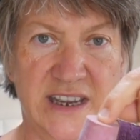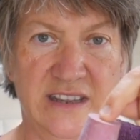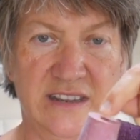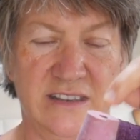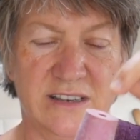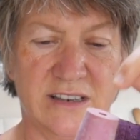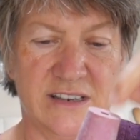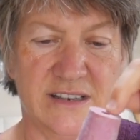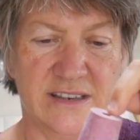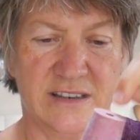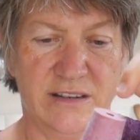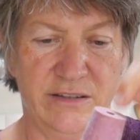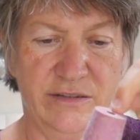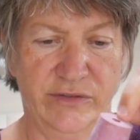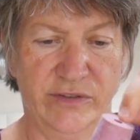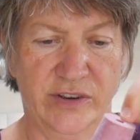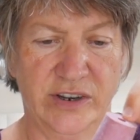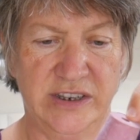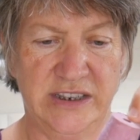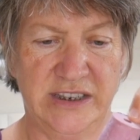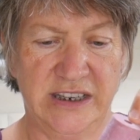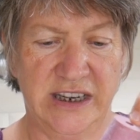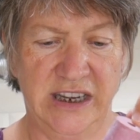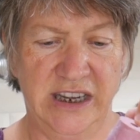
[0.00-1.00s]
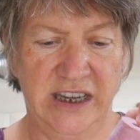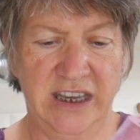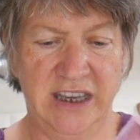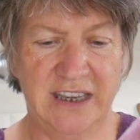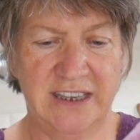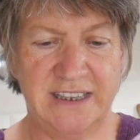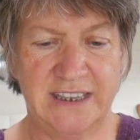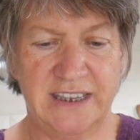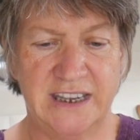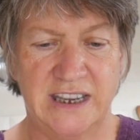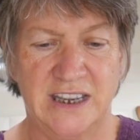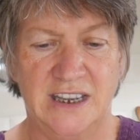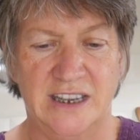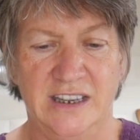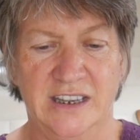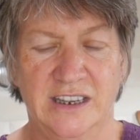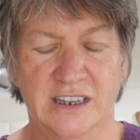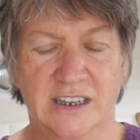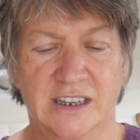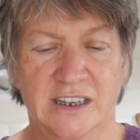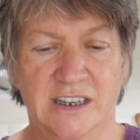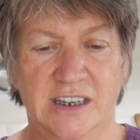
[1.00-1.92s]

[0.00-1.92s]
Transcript: end because I find it easier.